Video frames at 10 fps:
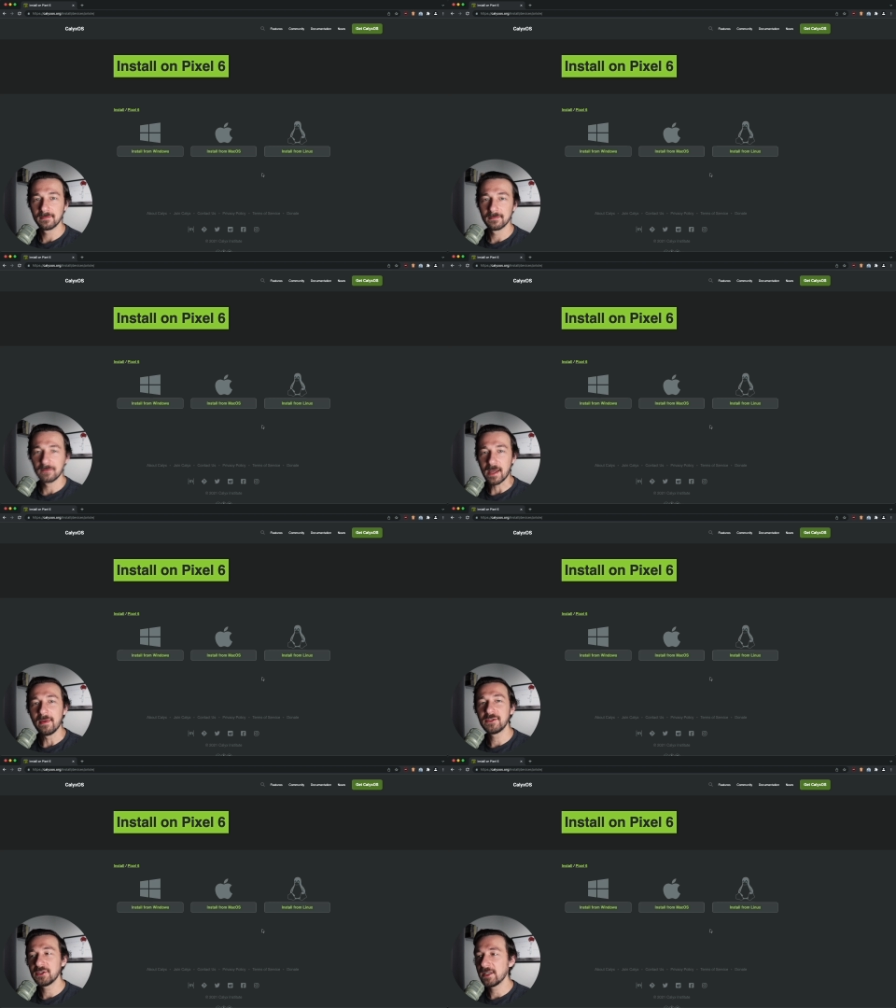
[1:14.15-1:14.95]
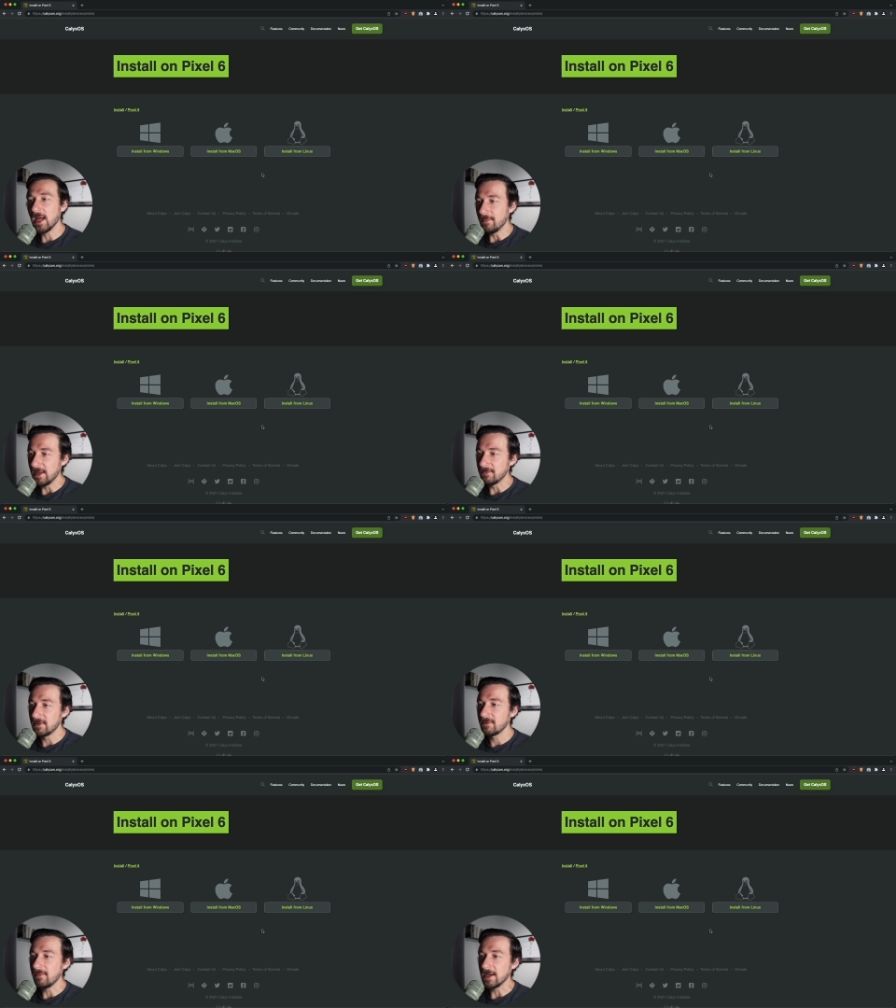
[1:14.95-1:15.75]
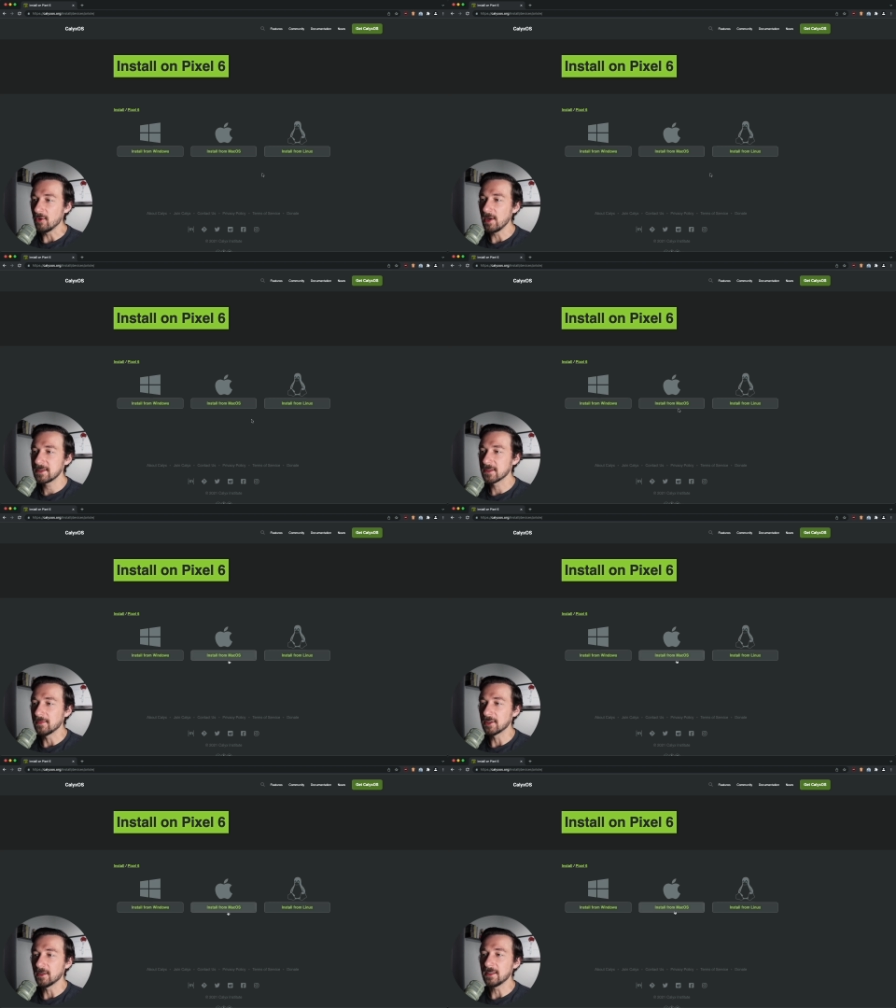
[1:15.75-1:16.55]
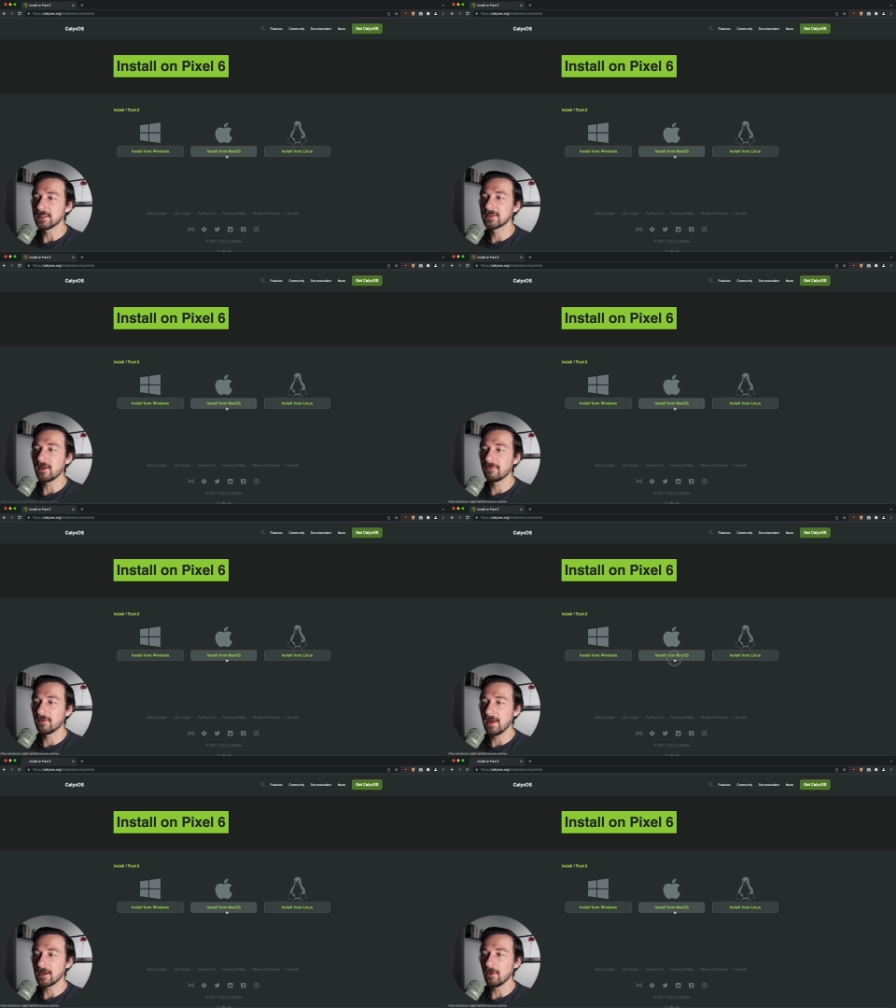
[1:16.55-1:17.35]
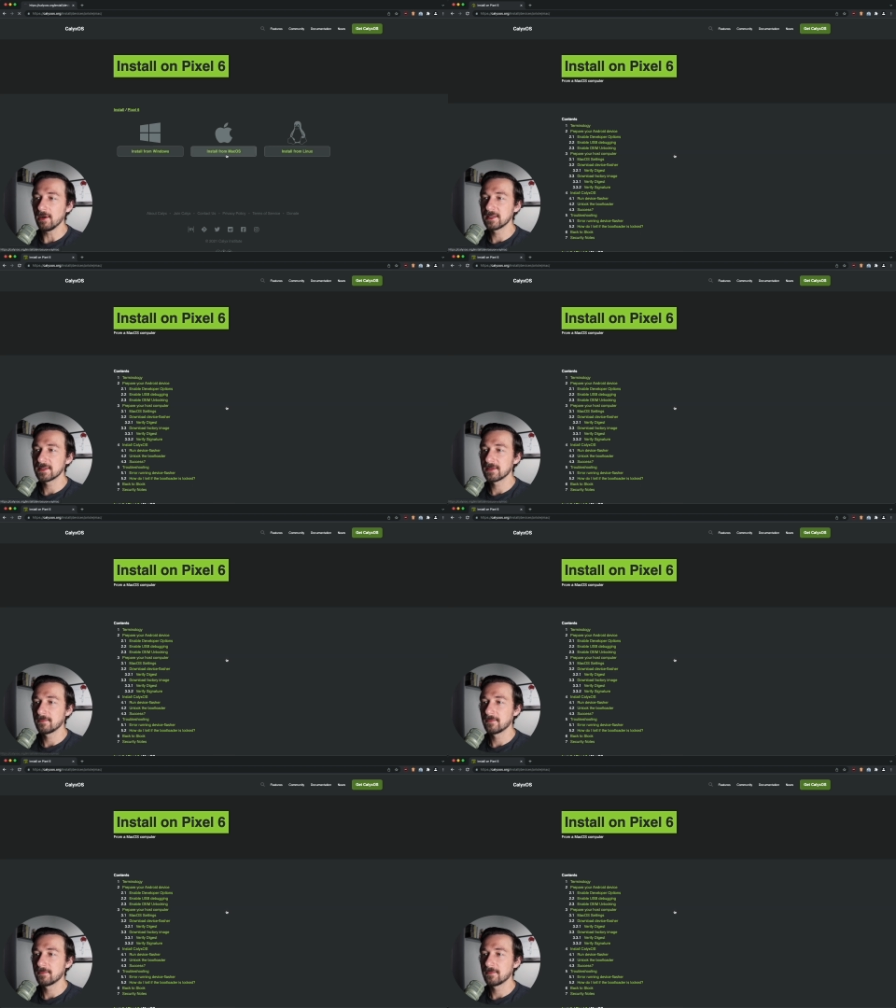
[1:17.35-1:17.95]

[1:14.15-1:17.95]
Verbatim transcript: So like I mentioned, I'm on Mac OS, so I'm going to click install for Mac OS.